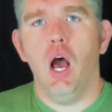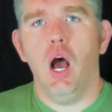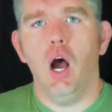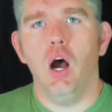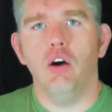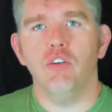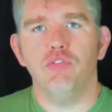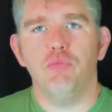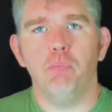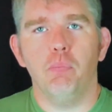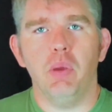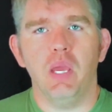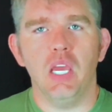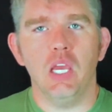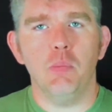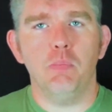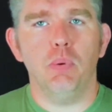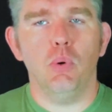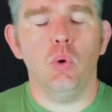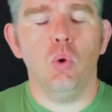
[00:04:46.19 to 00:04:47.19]
of
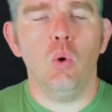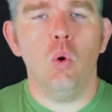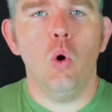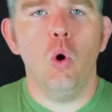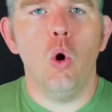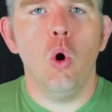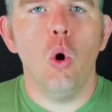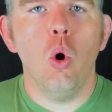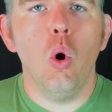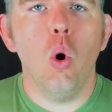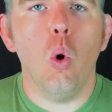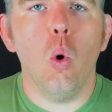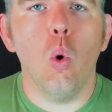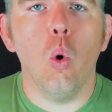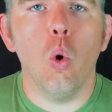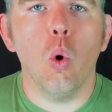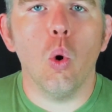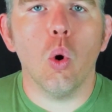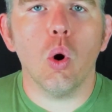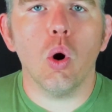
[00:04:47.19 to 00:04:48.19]
people
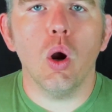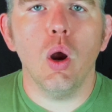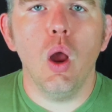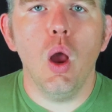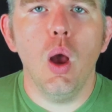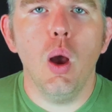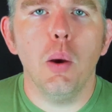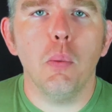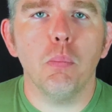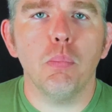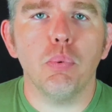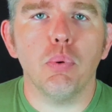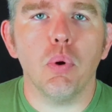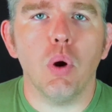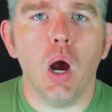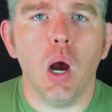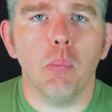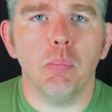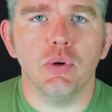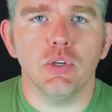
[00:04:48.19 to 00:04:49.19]
or
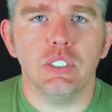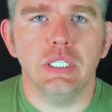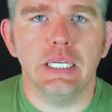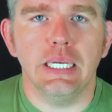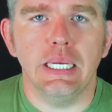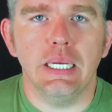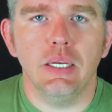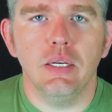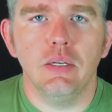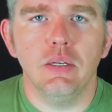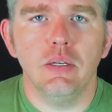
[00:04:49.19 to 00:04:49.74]
property.